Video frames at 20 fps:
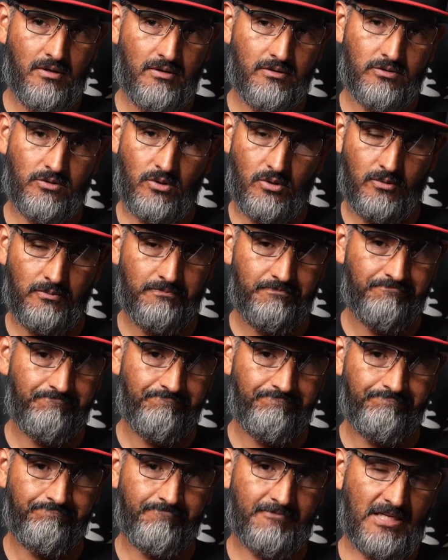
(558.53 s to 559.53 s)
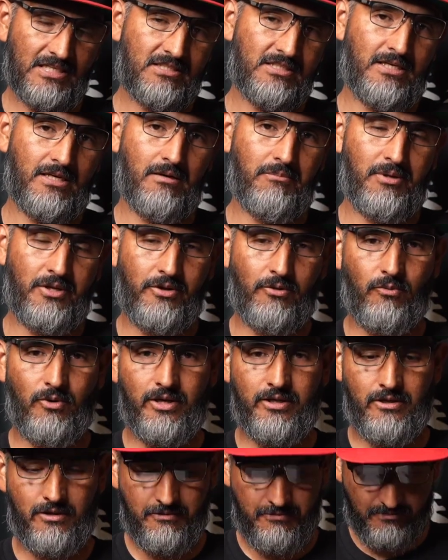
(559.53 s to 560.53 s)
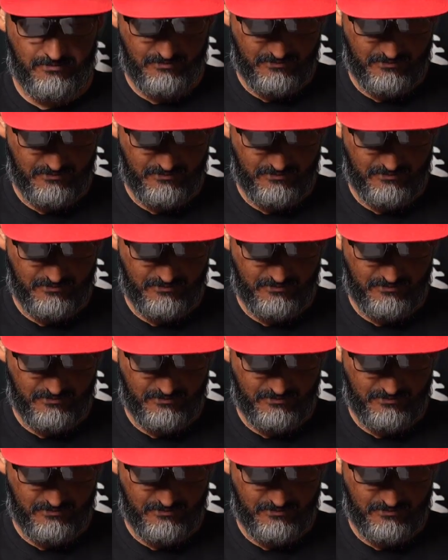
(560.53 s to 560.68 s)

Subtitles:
So that's it about the weather.